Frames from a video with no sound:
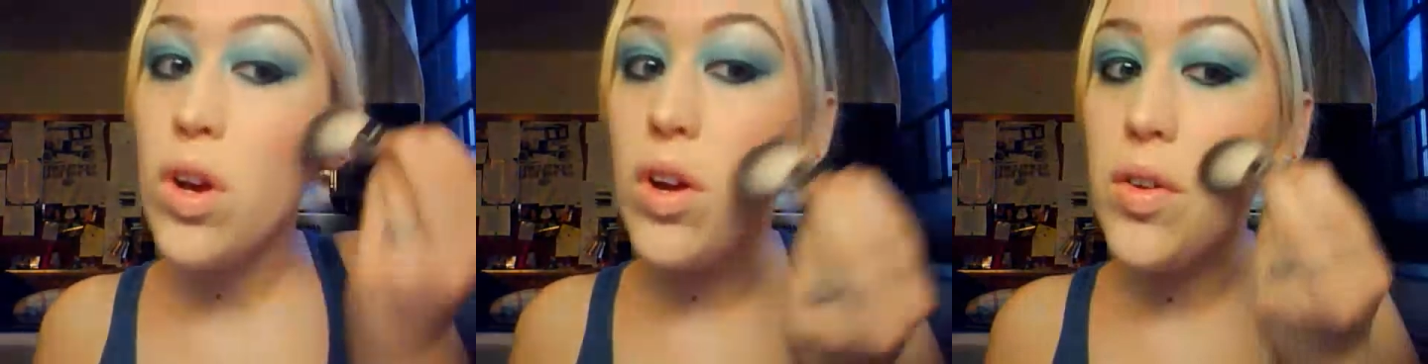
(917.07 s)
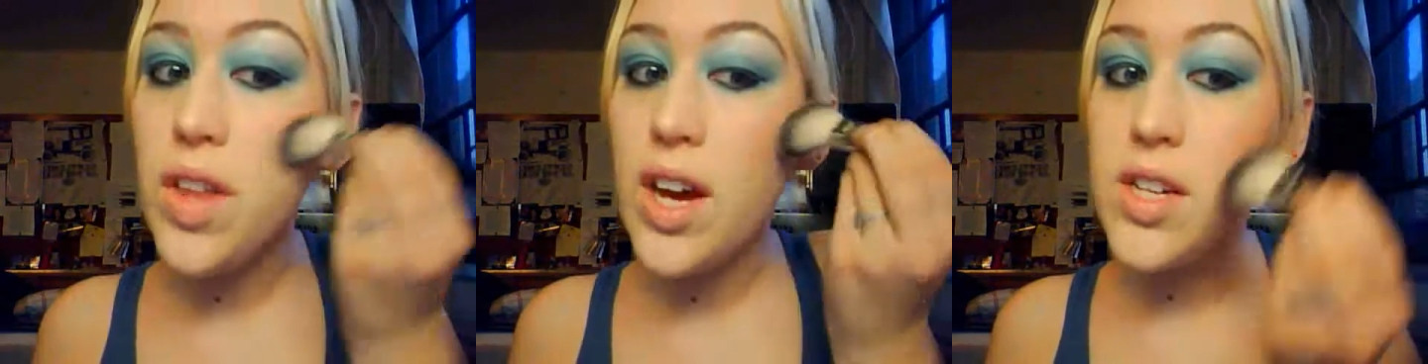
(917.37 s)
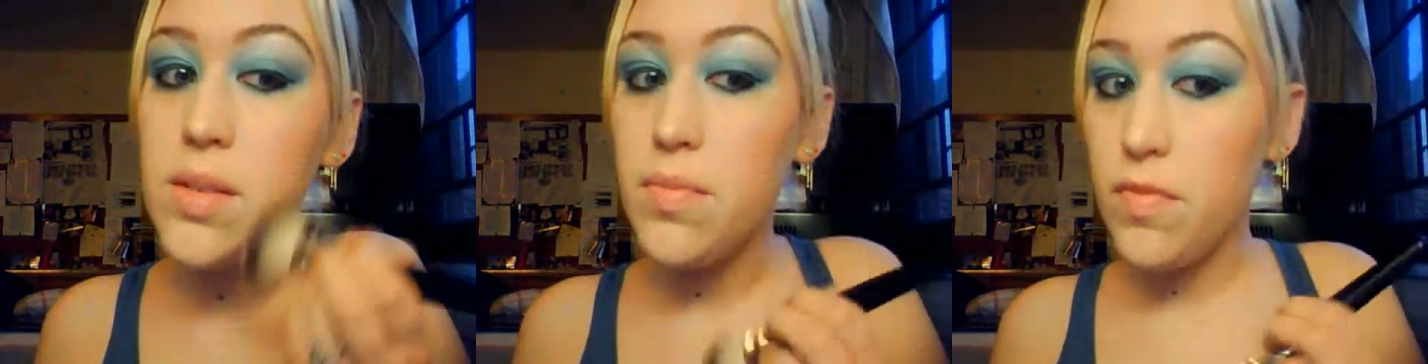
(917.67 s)
You do that
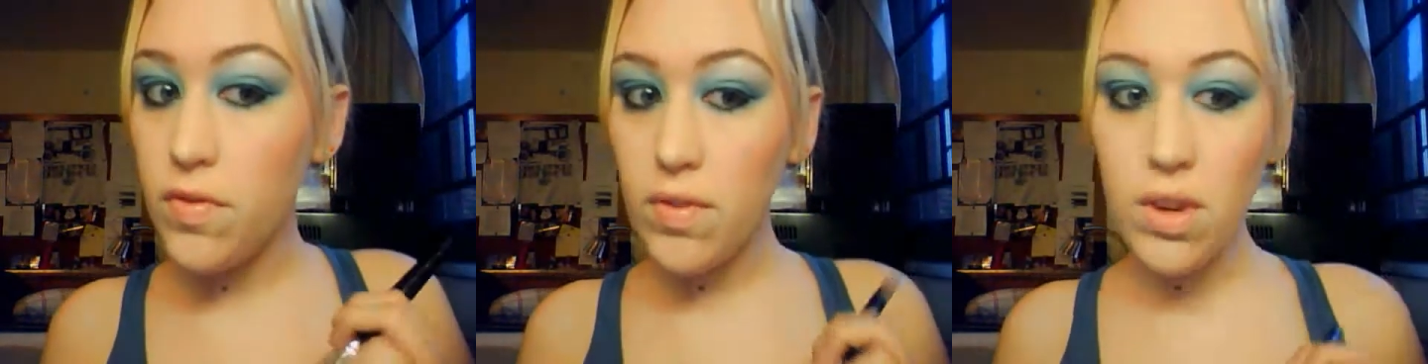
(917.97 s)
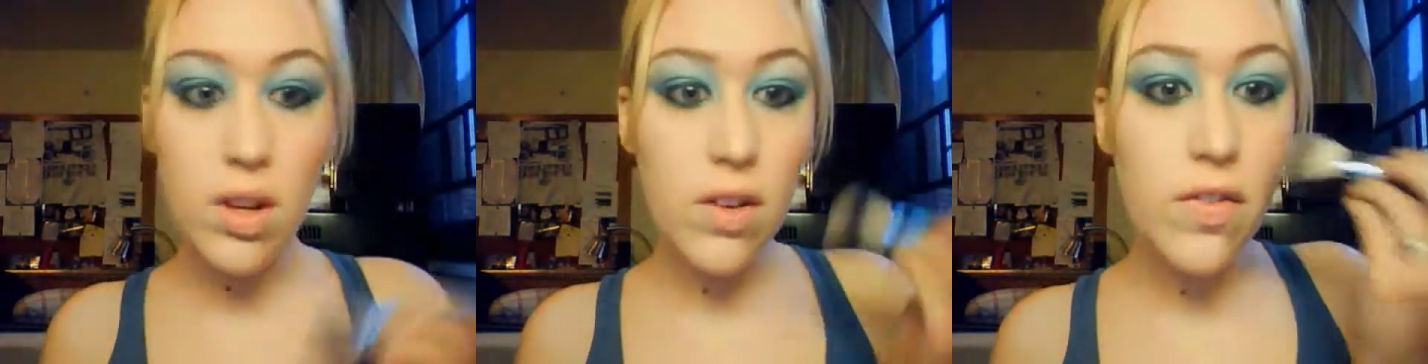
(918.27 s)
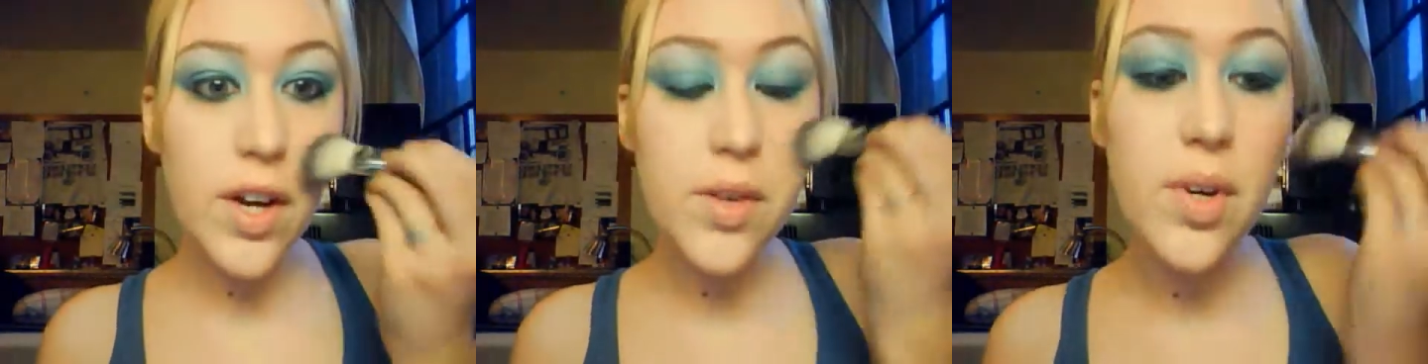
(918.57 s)
to
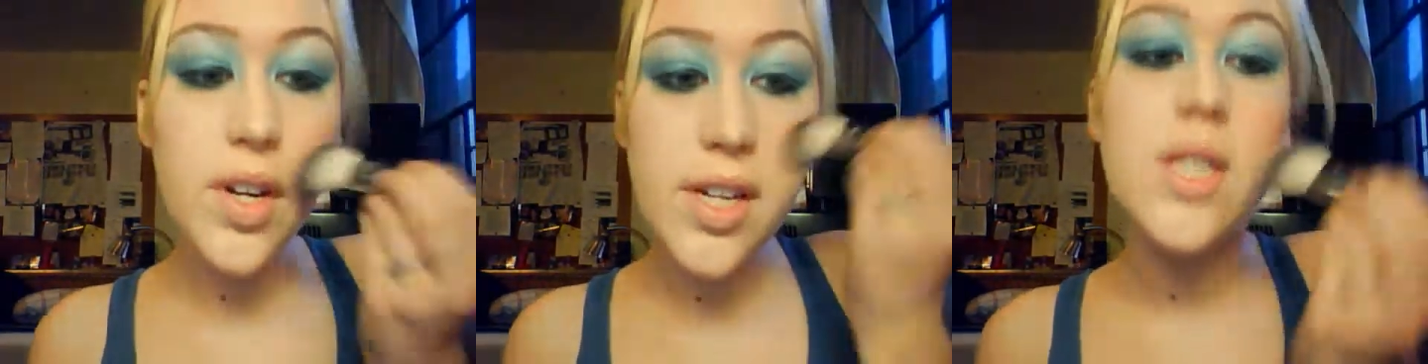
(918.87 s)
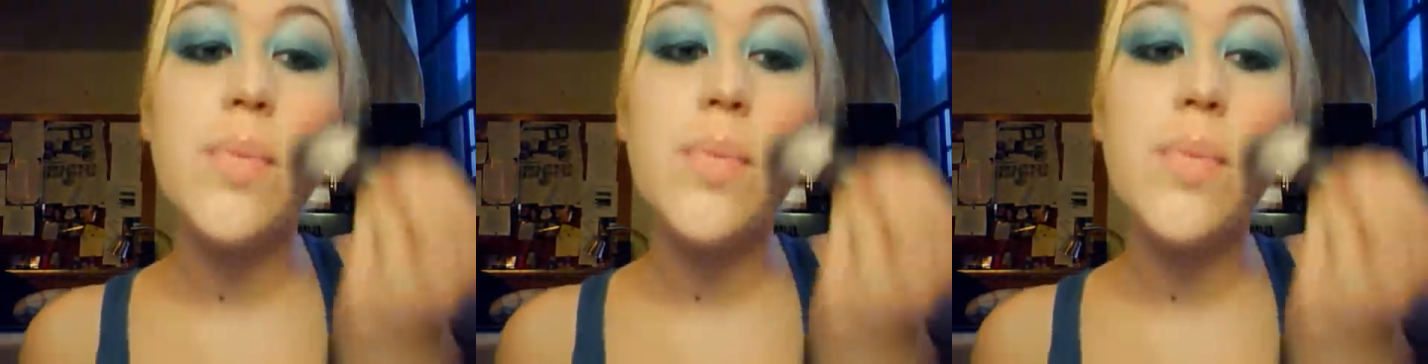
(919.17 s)
find where it is,